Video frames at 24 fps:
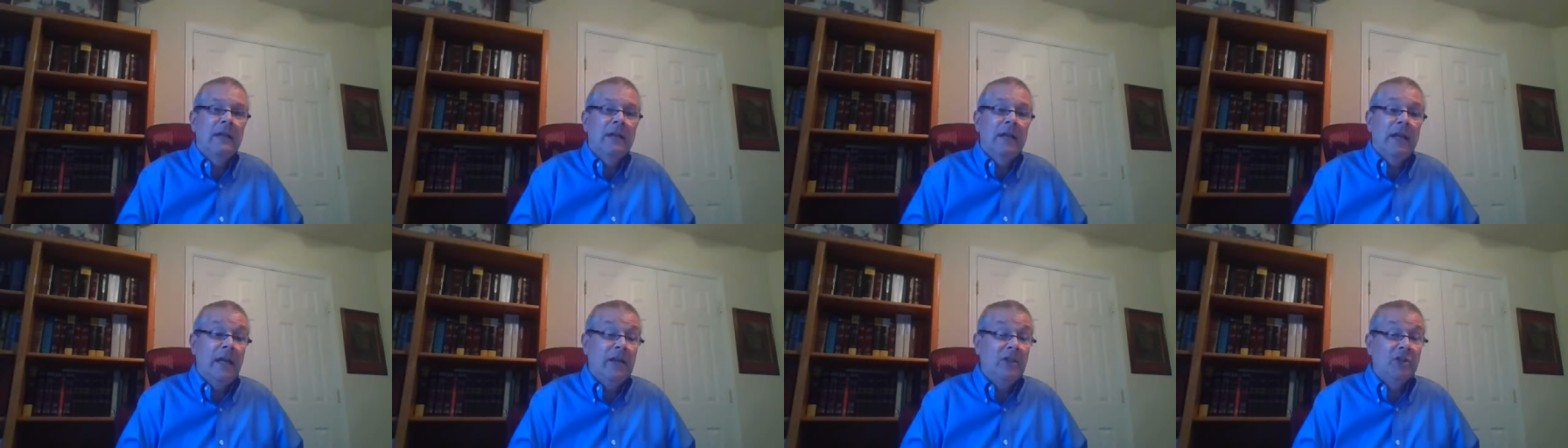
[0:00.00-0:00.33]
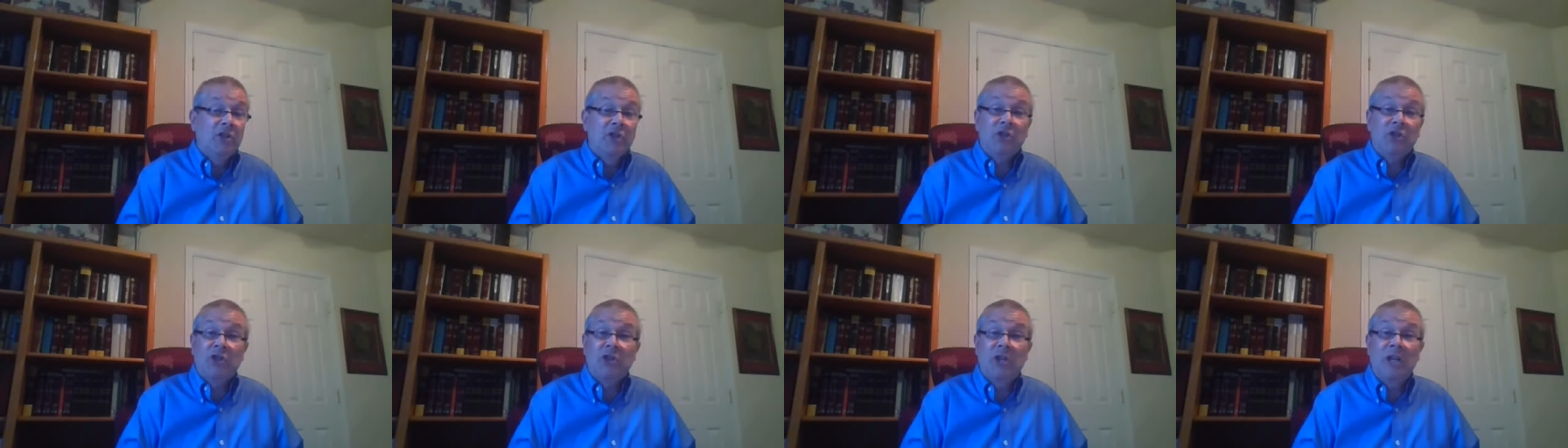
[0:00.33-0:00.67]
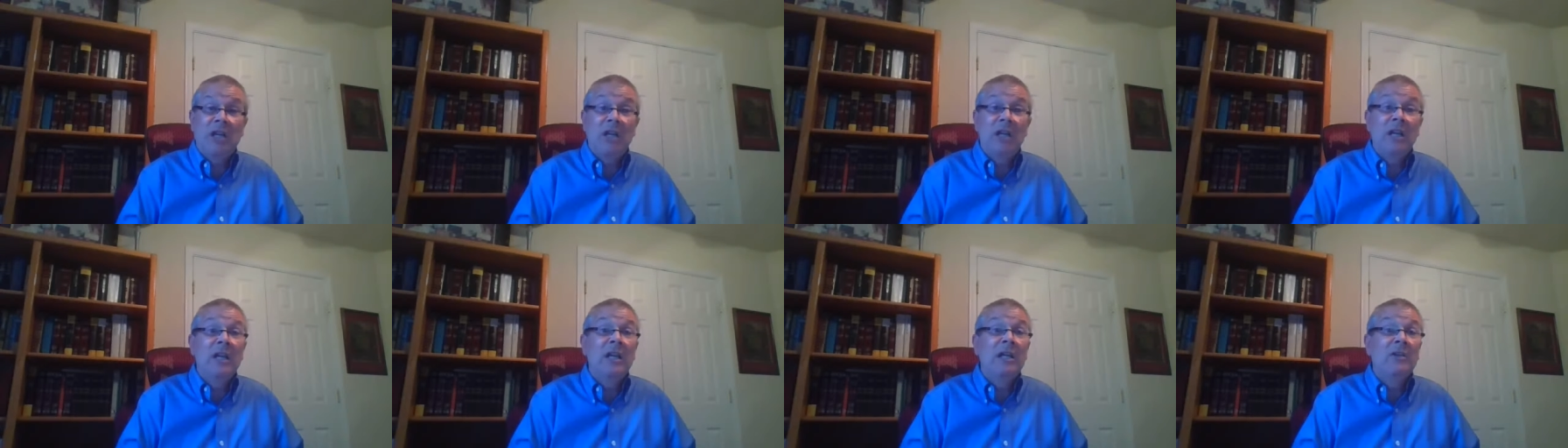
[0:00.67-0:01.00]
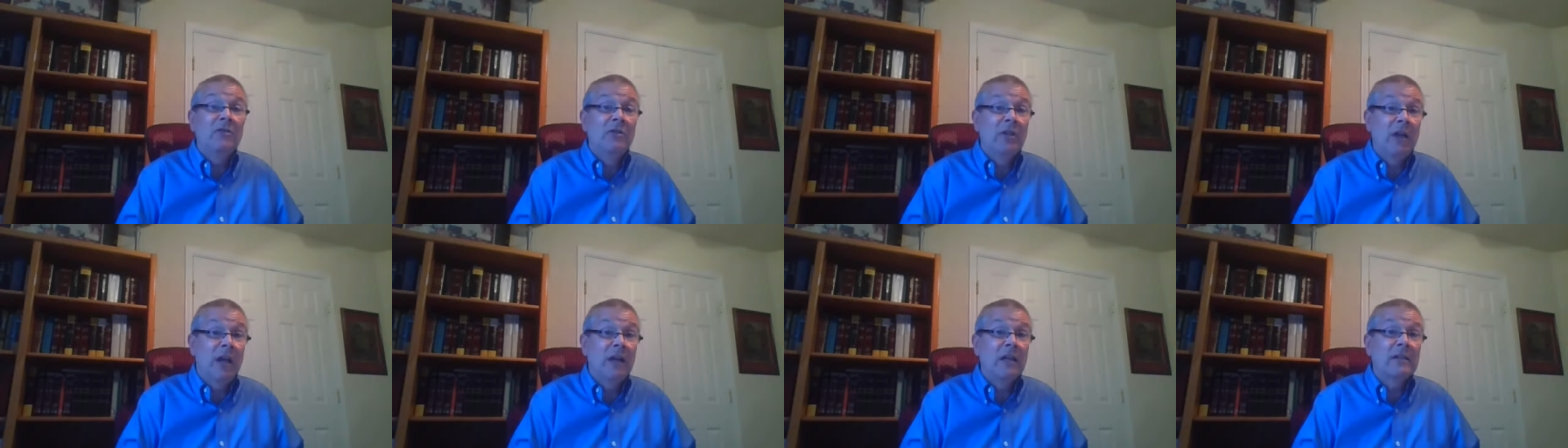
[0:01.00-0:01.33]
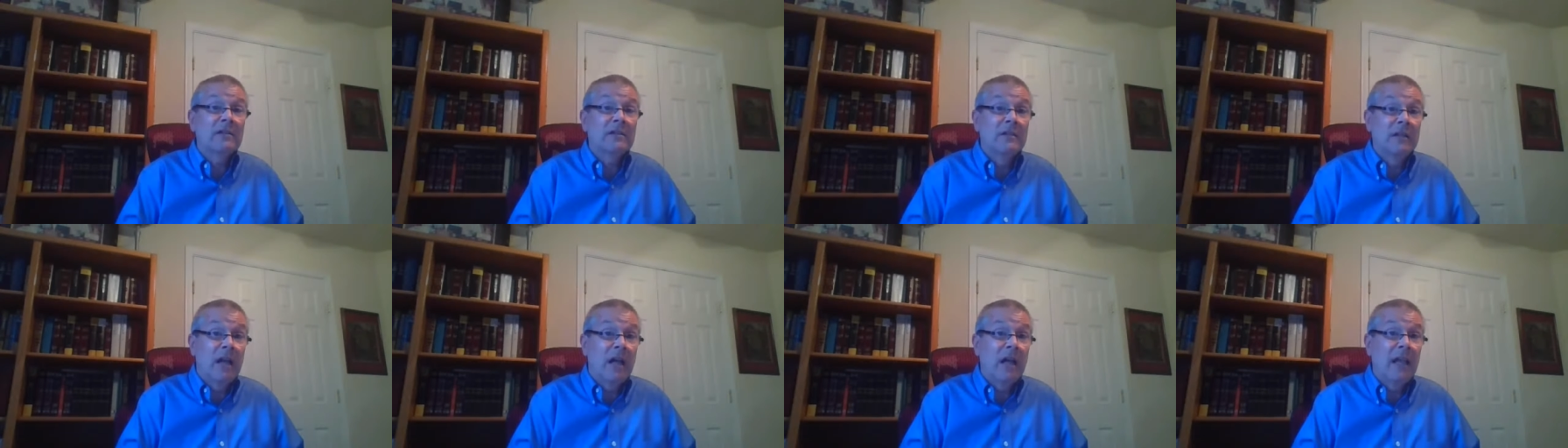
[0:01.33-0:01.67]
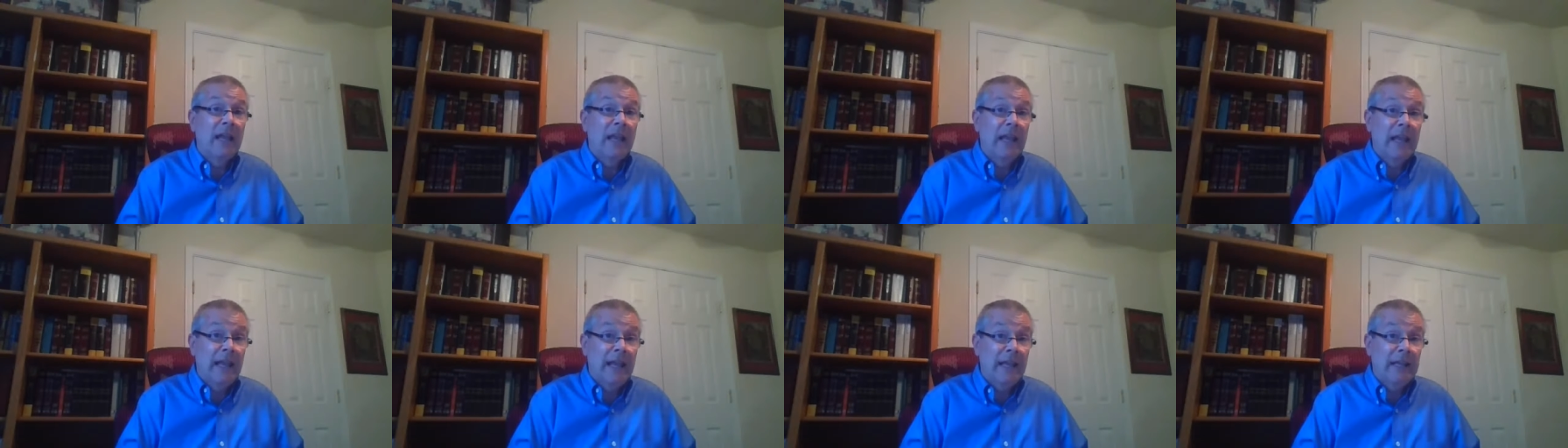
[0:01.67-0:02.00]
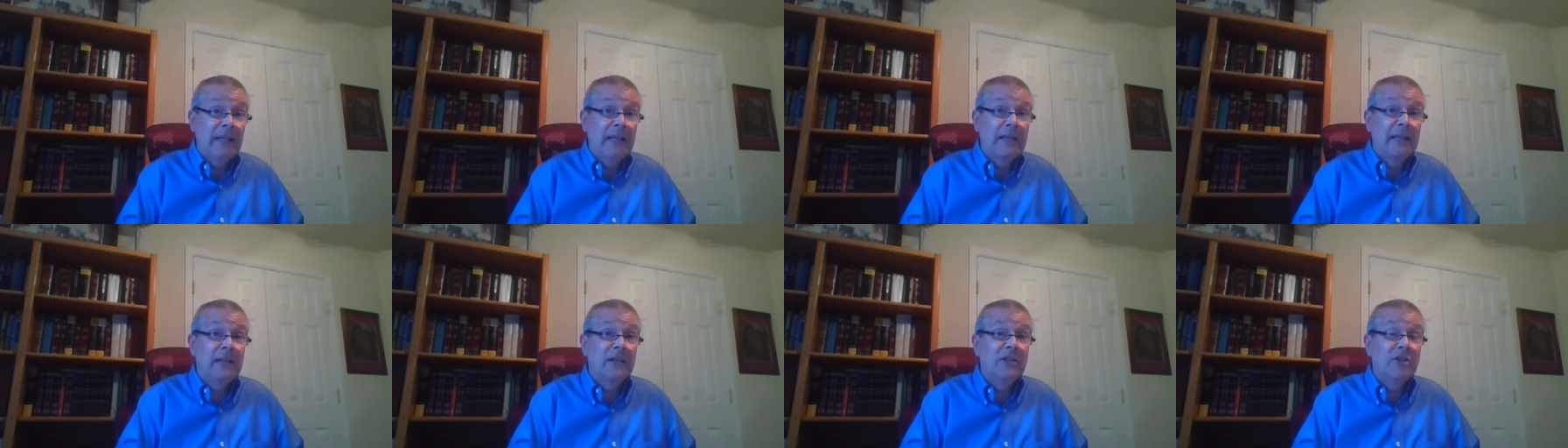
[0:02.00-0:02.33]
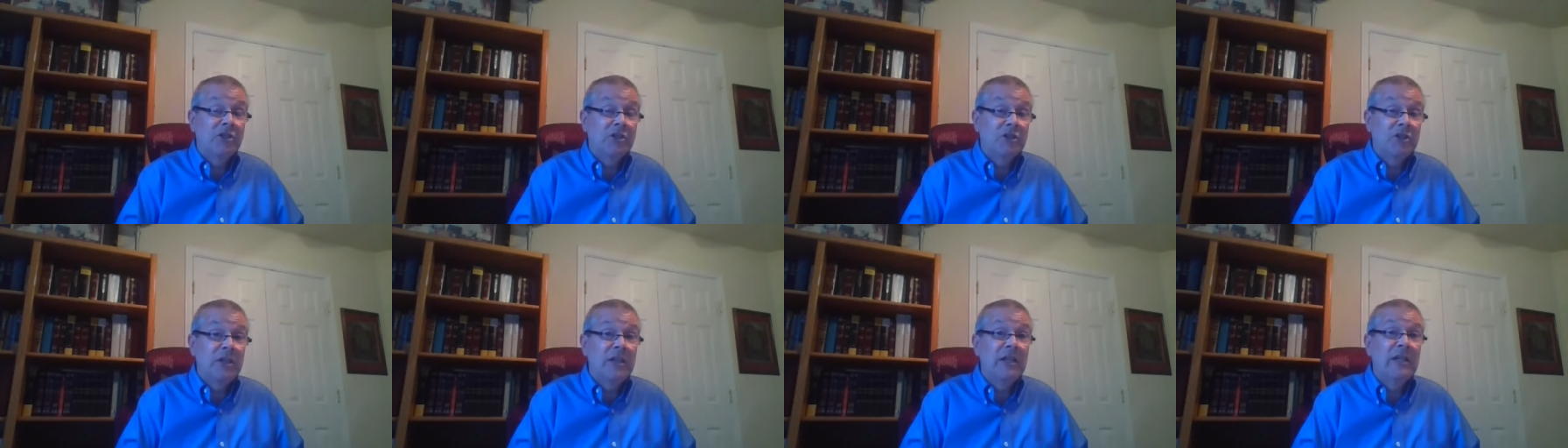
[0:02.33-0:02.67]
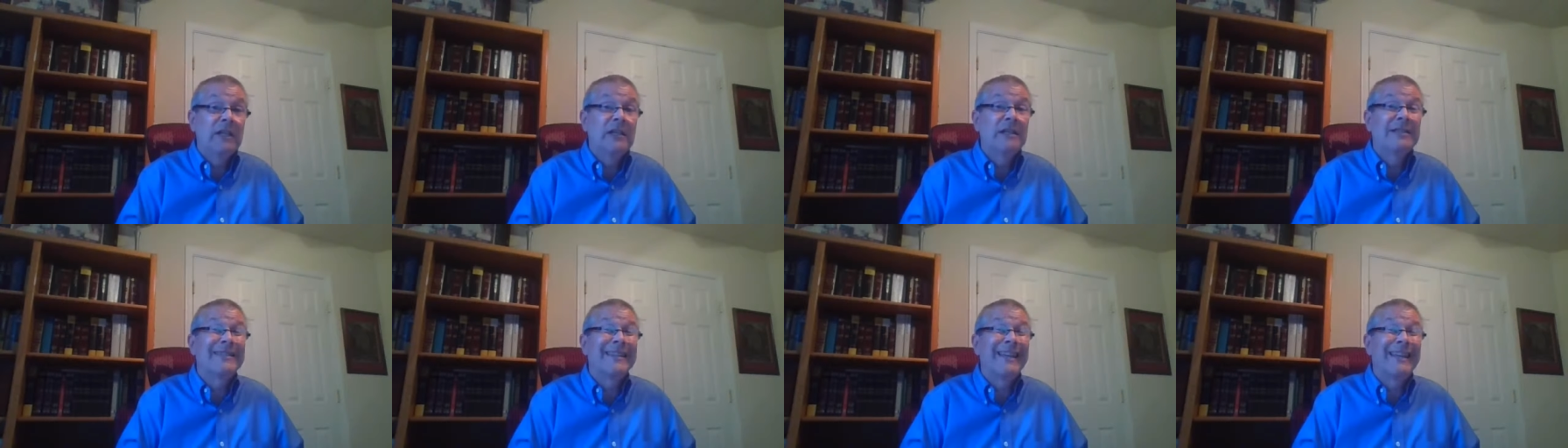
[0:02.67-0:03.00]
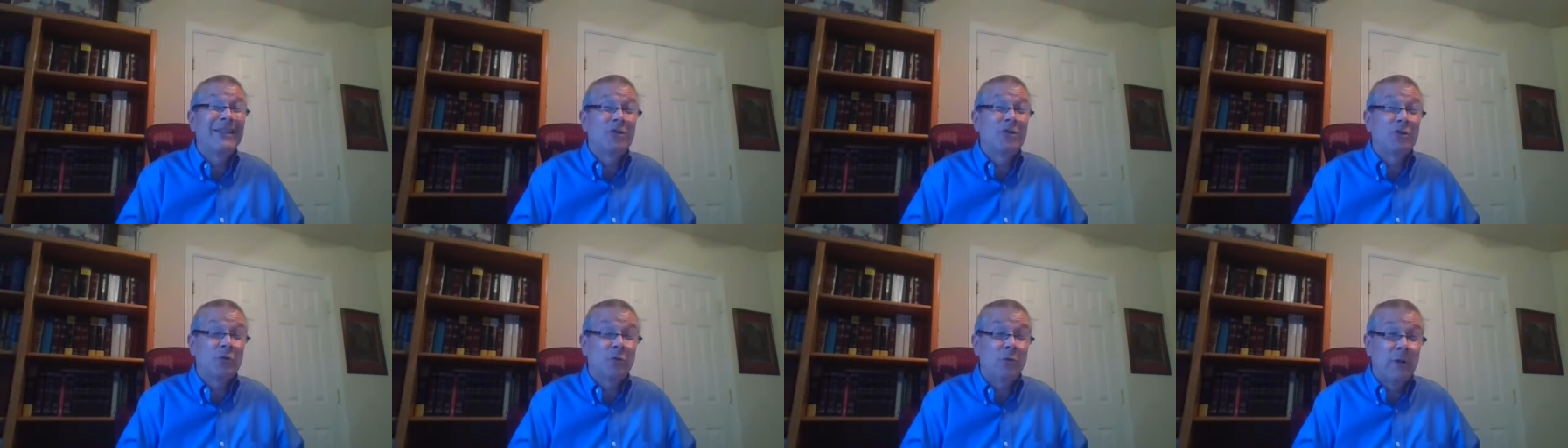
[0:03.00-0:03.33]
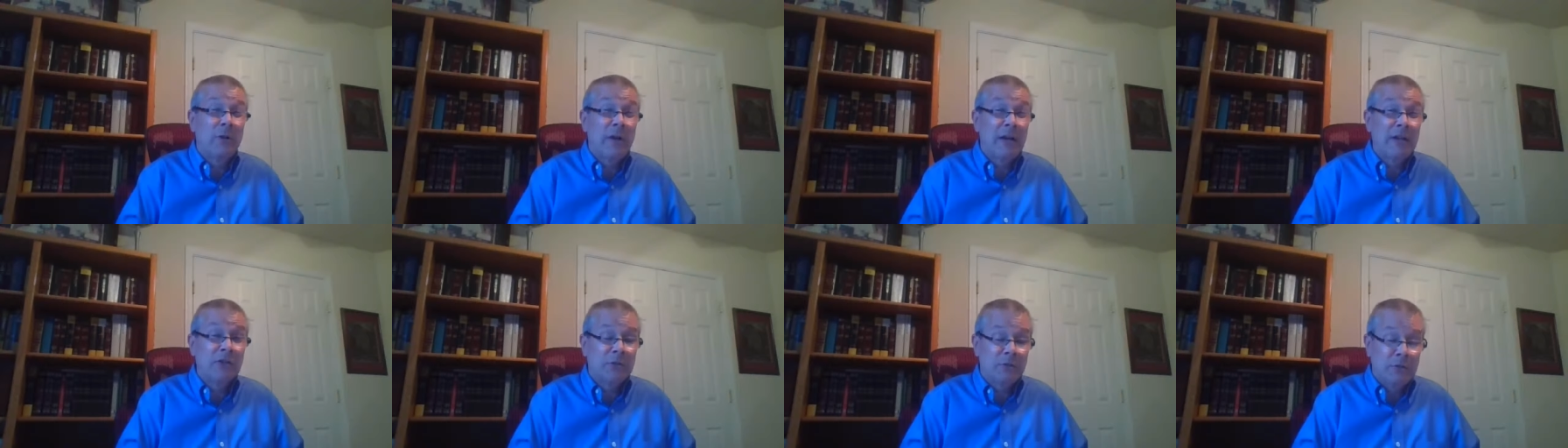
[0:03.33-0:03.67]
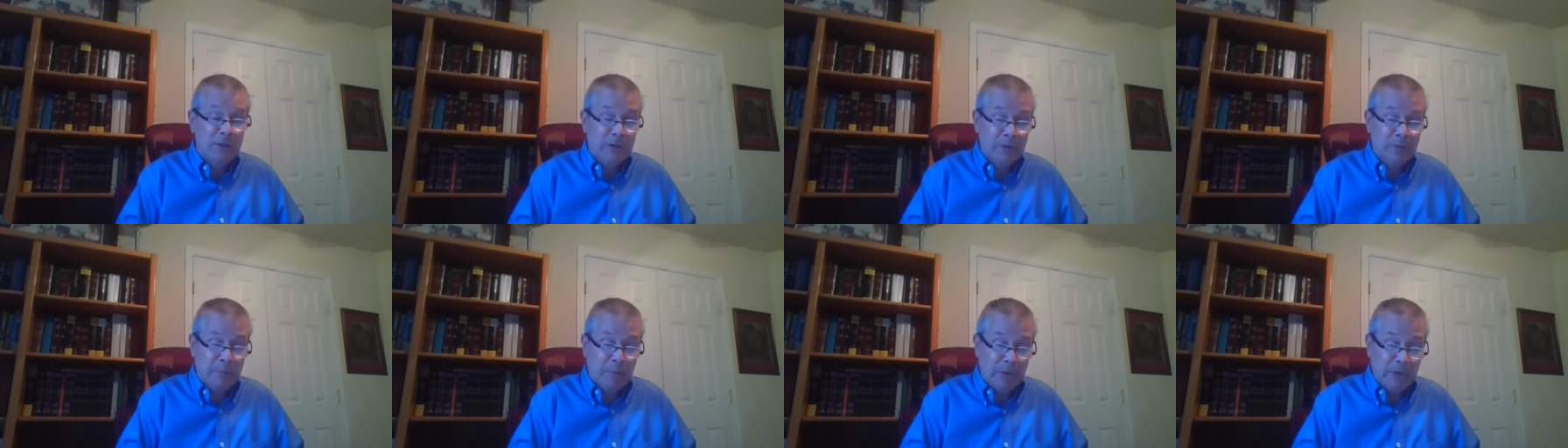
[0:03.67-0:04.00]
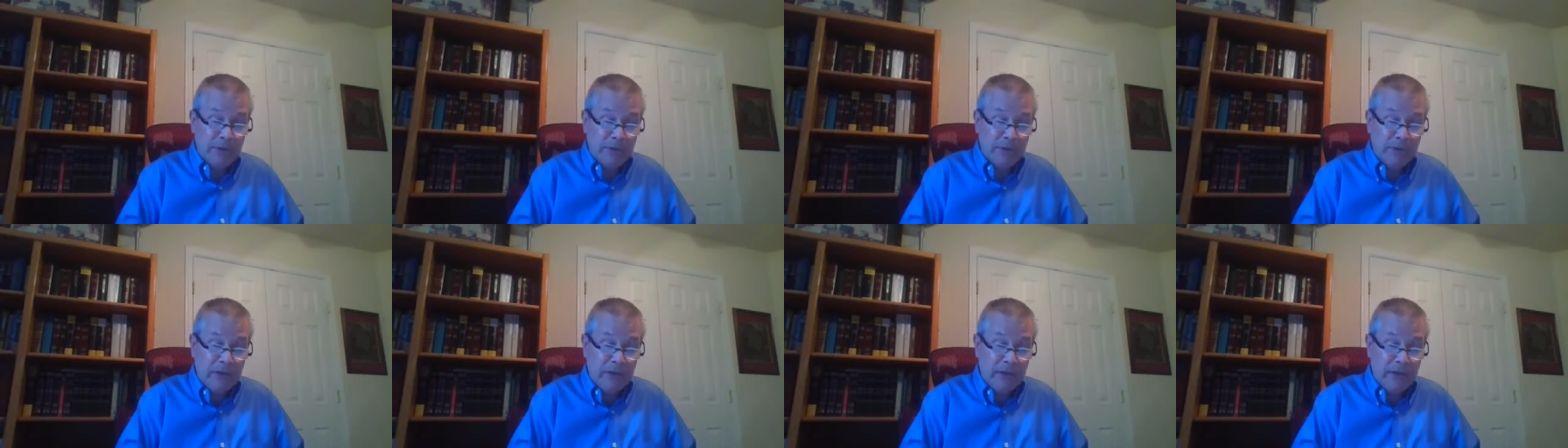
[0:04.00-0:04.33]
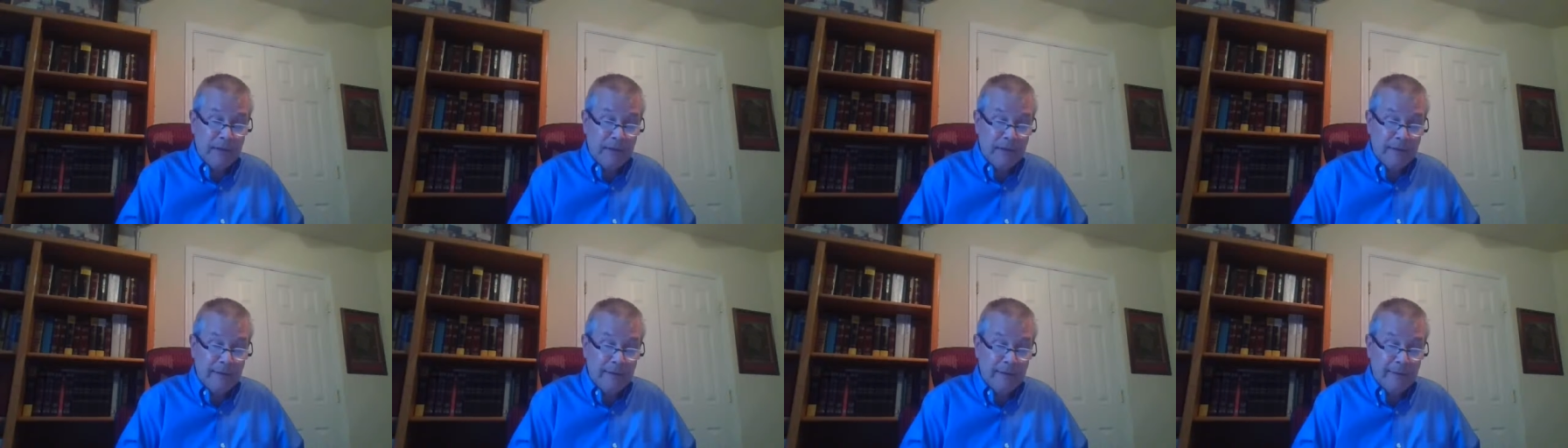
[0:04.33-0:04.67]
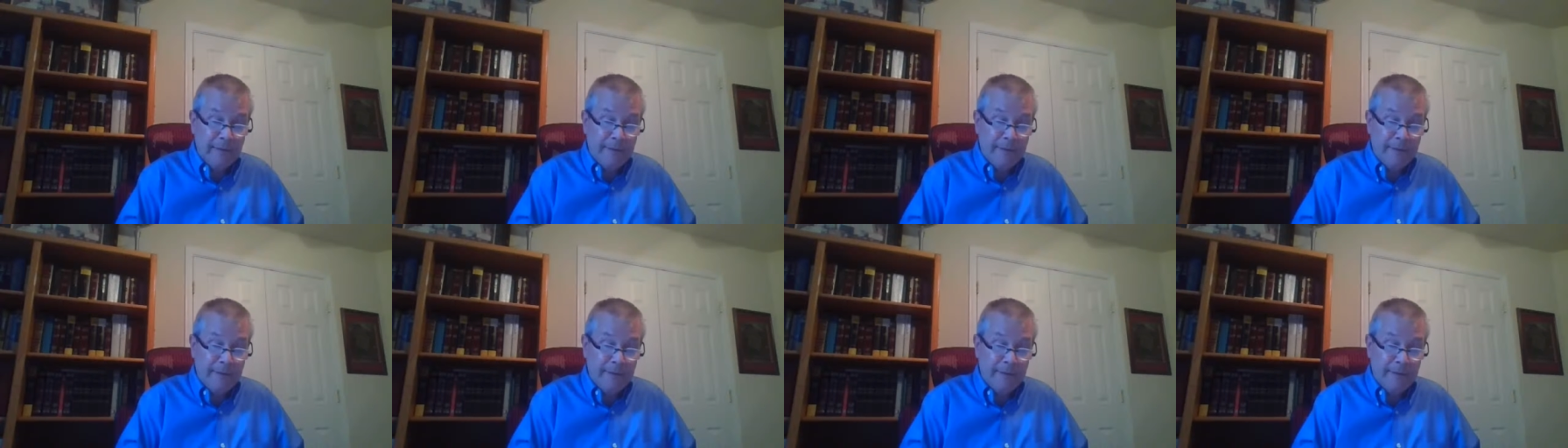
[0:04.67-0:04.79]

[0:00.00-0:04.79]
And she does not like it, and she is a treacherous person.